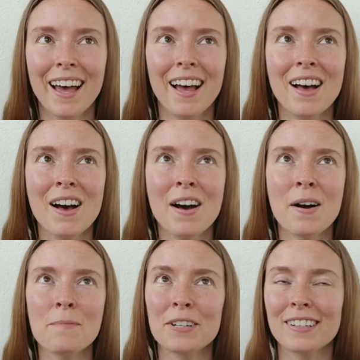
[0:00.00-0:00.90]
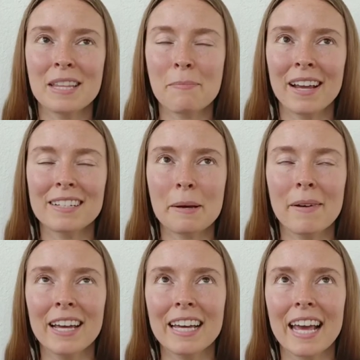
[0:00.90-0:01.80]
um, during the
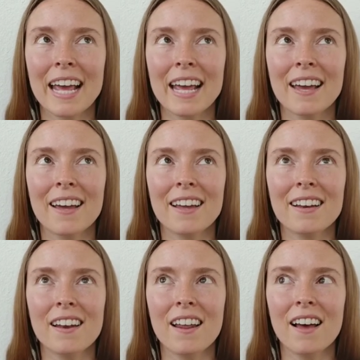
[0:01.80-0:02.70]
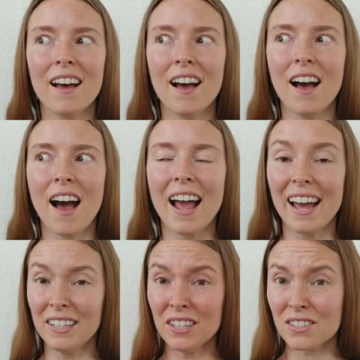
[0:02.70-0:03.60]
pandemic, and uh, I
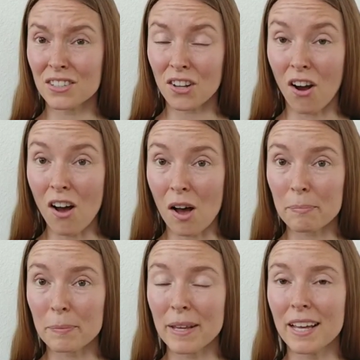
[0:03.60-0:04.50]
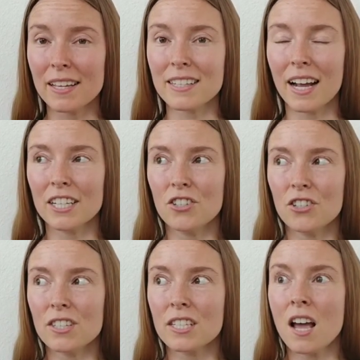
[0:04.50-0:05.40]
had to stop because I
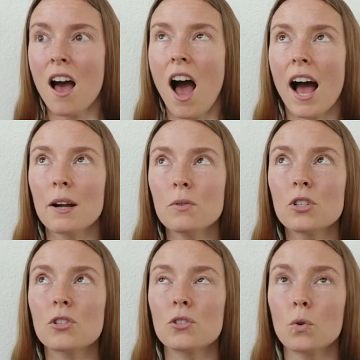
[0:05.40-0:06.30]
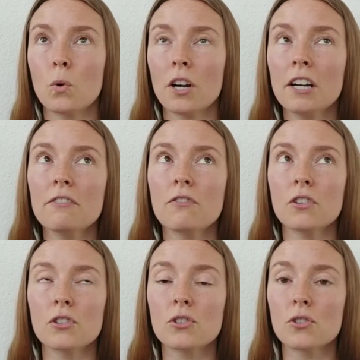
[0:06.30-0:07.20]
just I was sore
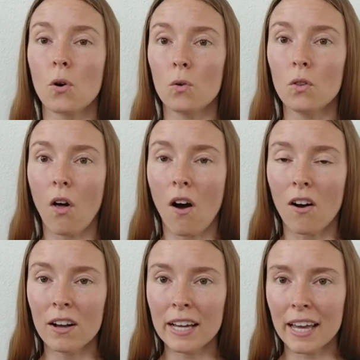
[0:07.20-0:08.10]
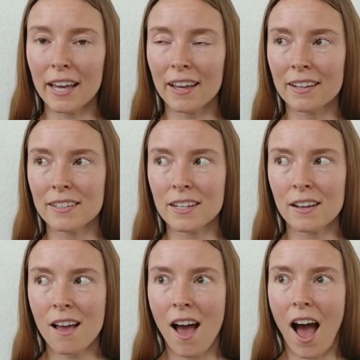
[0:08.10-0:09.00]
for so long, and